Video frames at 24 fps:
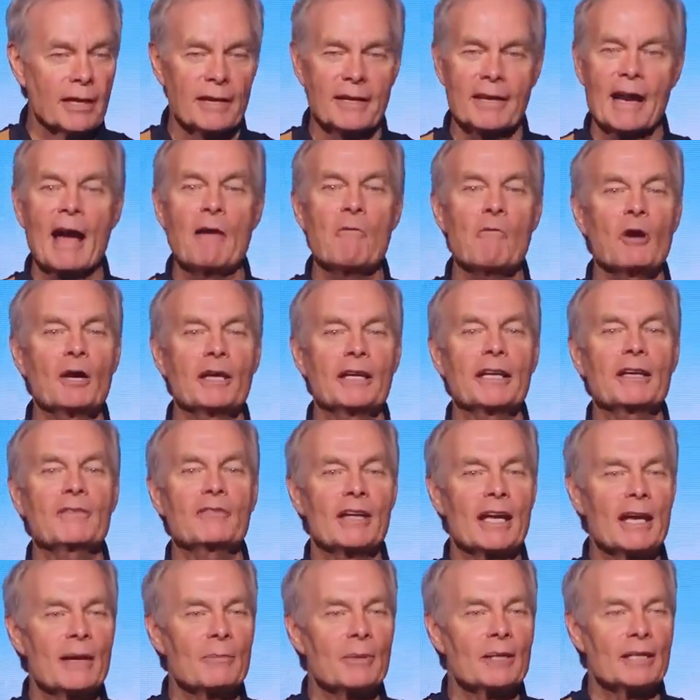And I wasn't
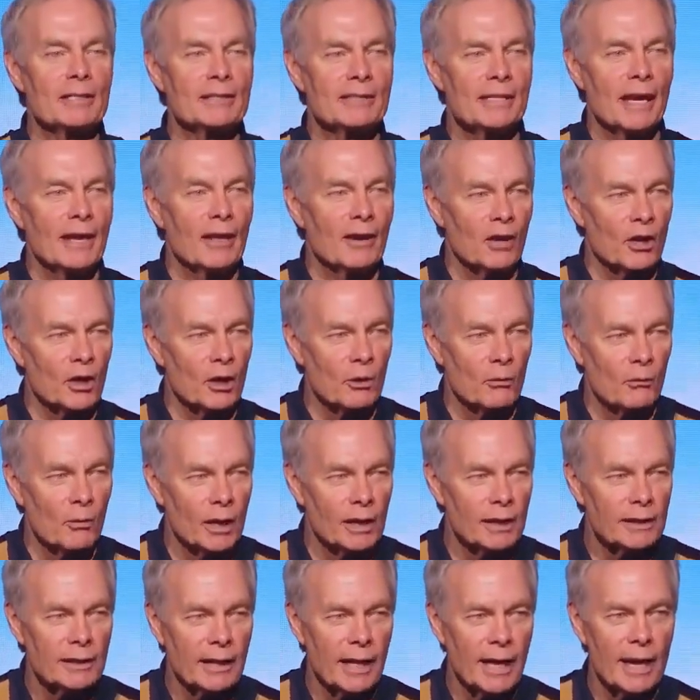even able to tell her
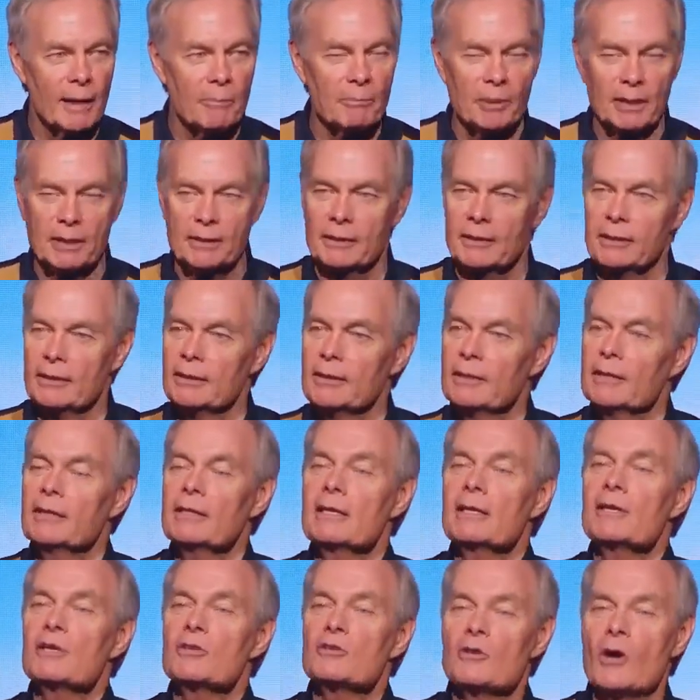what had happened.
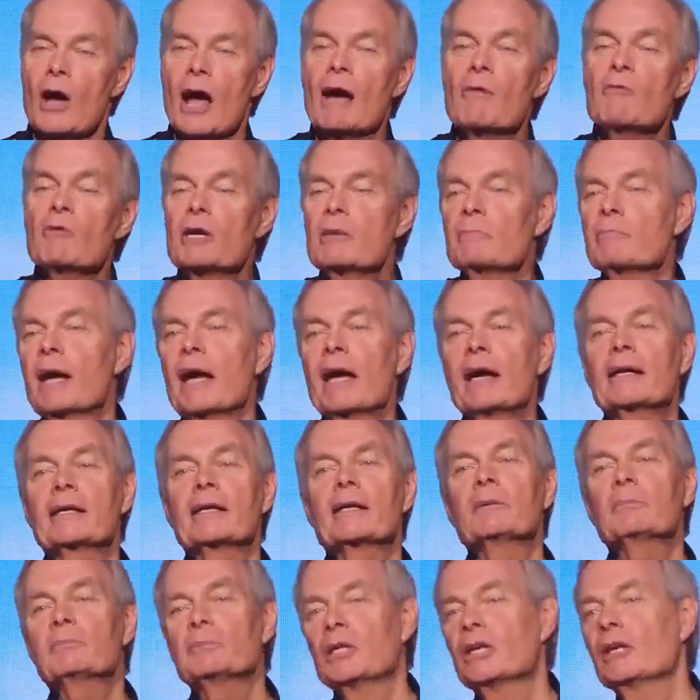So I went back
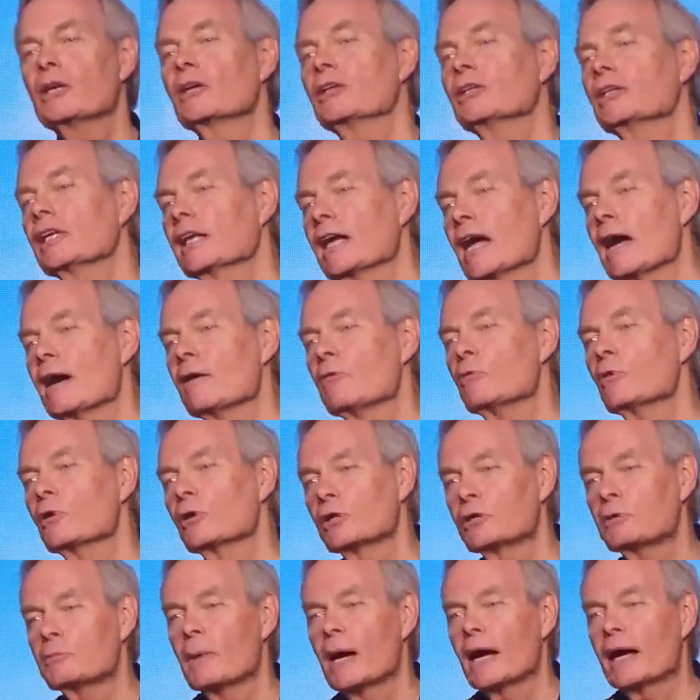up there and the guy
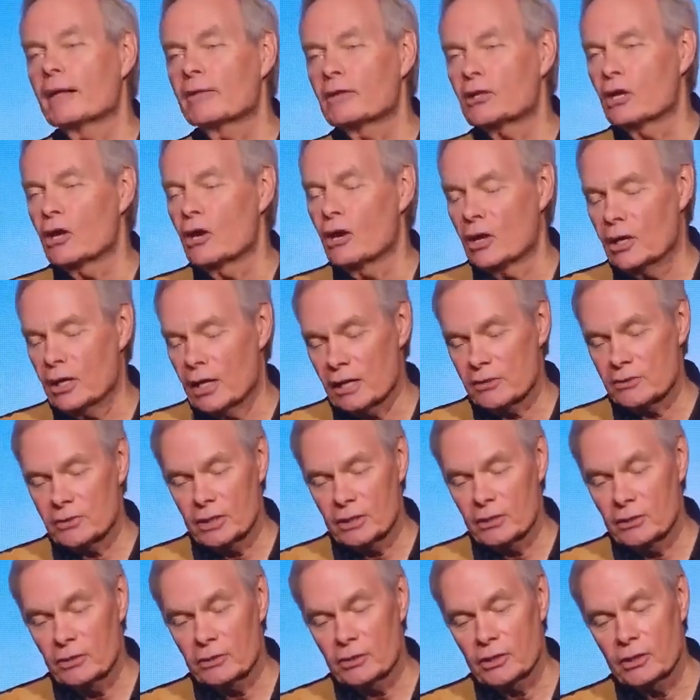wanted to buy the car. And I
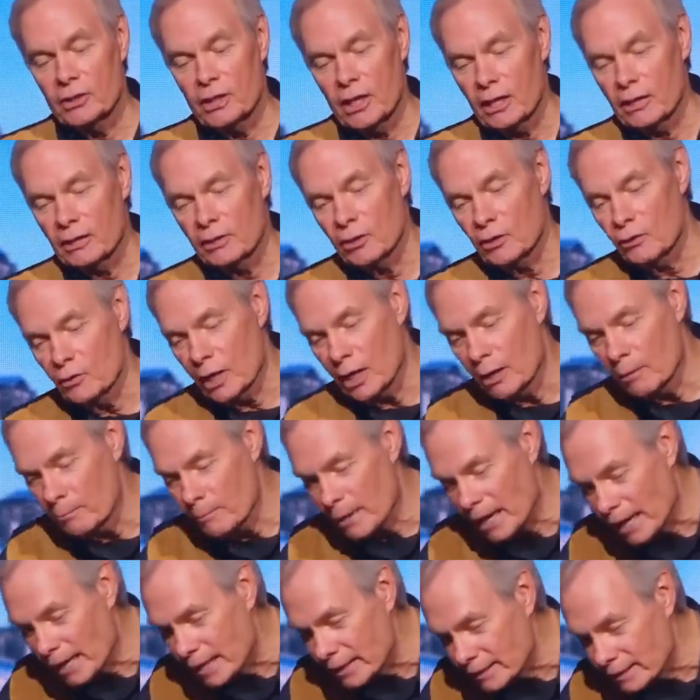said, Look, you got to know how
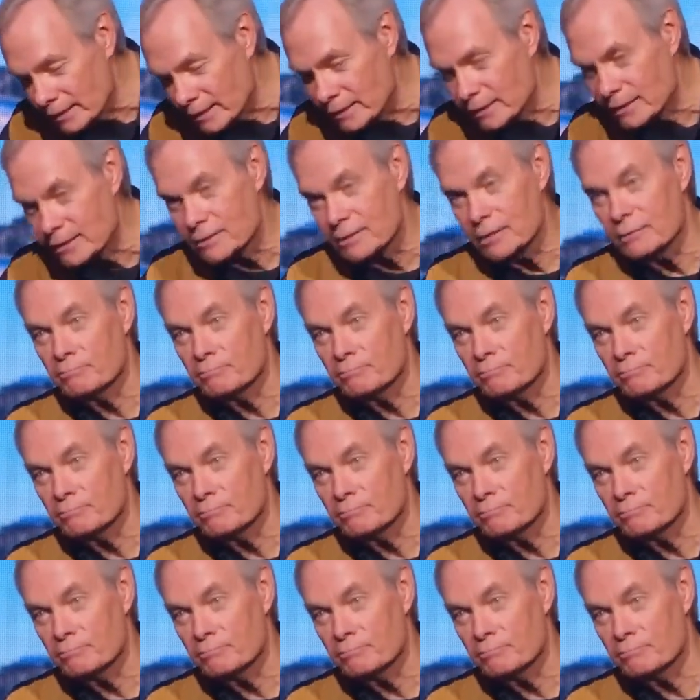bad it is.